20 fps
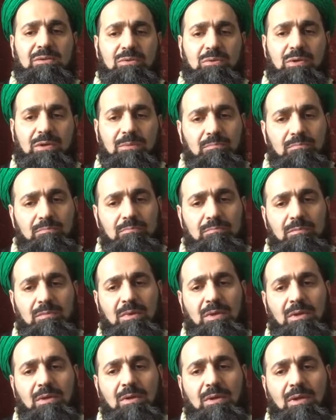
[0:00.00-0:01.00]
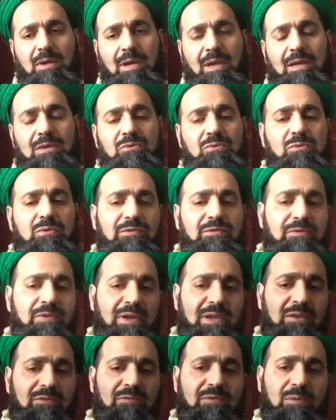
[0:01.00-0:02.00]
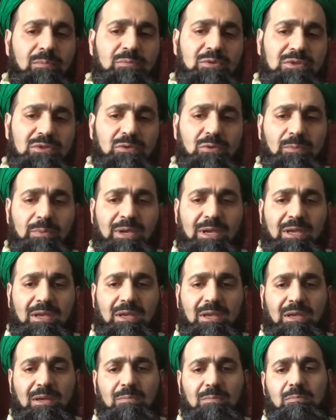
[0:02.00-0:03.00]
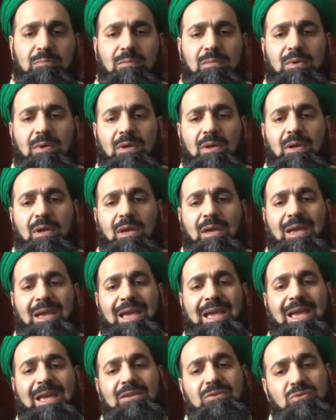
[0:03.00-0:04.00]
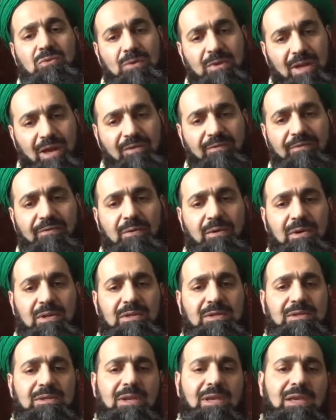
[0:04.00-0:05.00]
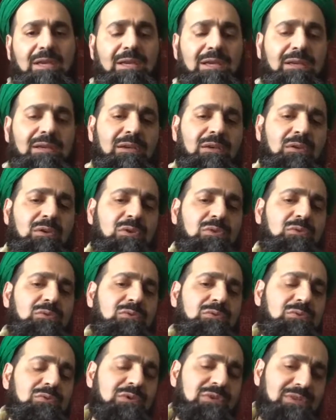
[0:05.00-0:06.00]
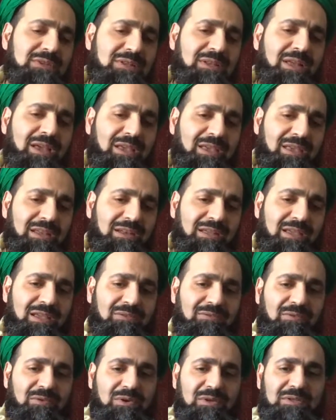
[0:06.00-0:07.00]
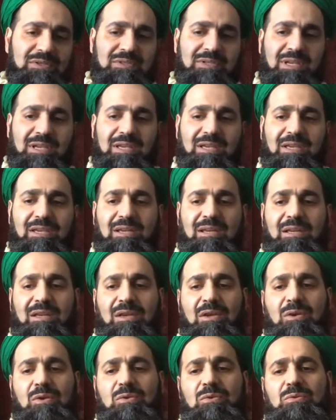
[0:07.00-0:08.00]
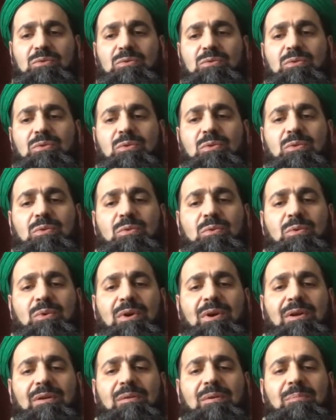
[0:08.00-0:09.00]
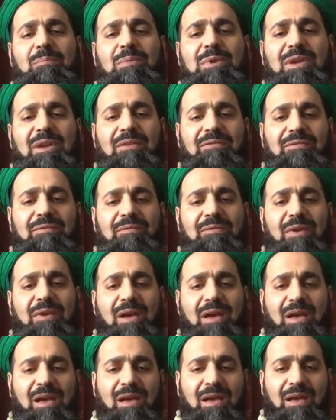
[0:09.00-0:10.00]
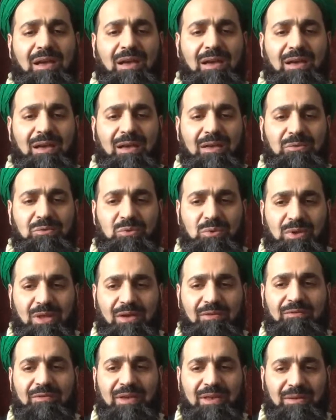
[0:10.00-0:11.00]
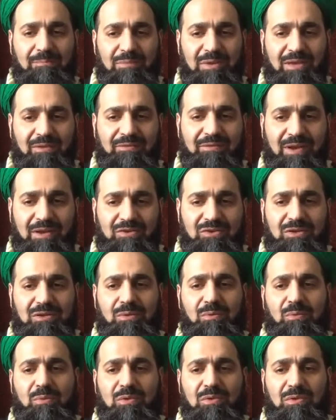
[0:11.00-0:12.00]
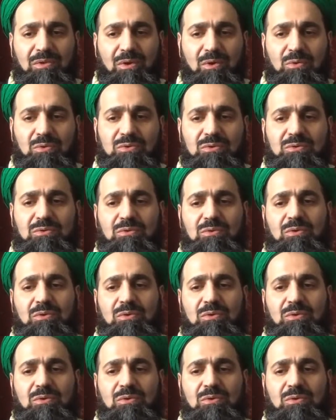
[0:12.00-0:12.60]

to him, and to refrain from disobeying him, and to love for his sake, to dislike and hate for his sake, to to love and be affectionate with those